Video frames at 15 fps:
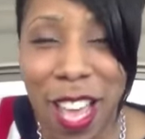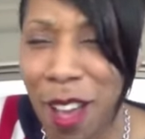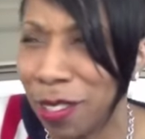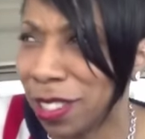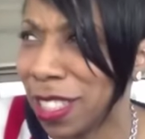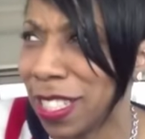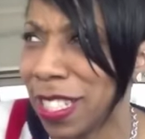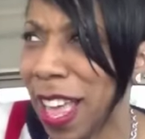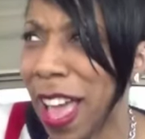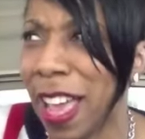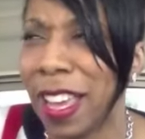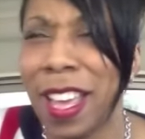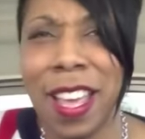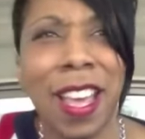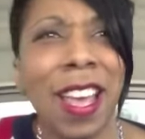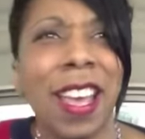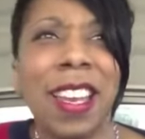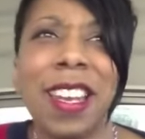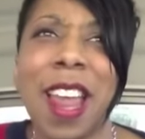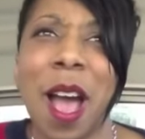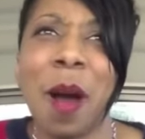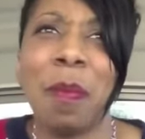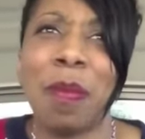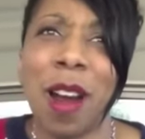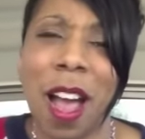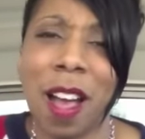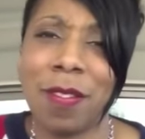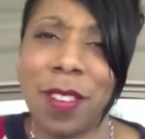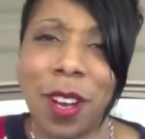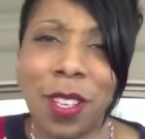I was just like, now
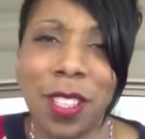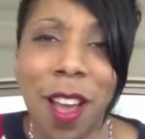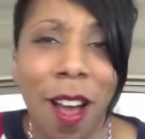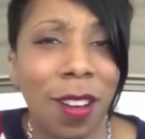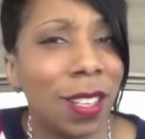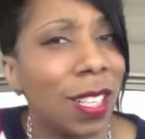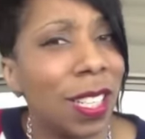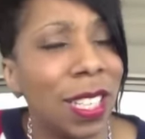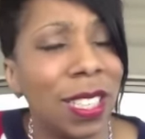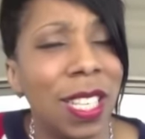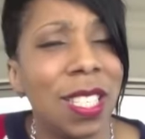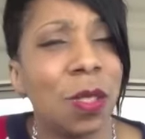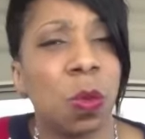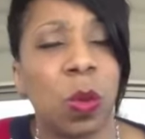Bravo, y'all could at least